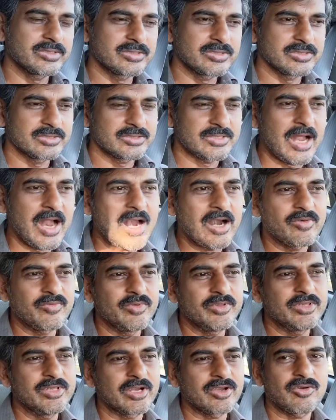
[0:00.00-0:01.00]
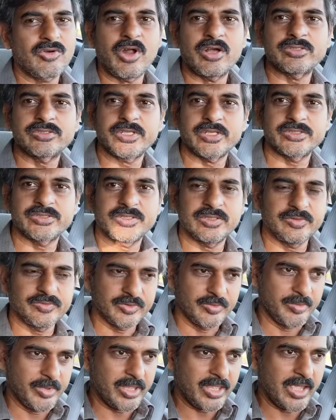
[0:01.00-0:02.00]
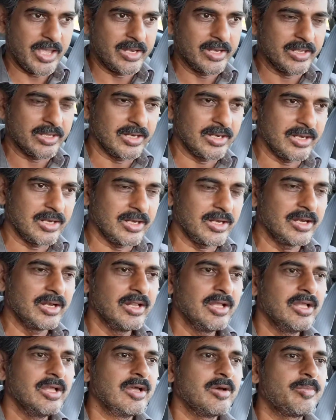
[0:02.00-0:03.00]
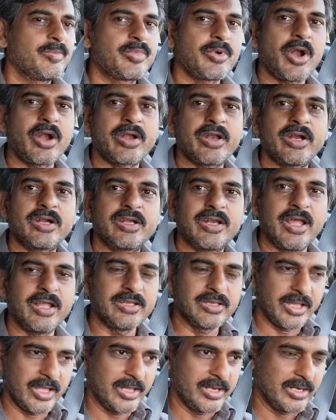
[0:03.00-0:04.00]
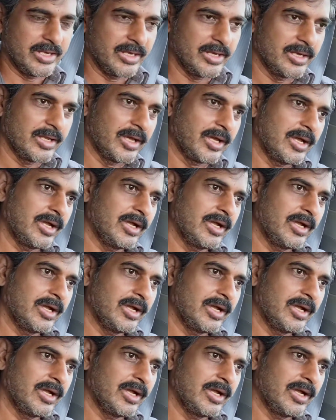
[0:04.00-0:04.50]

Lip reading: start with the cross section of the mechanical product, and then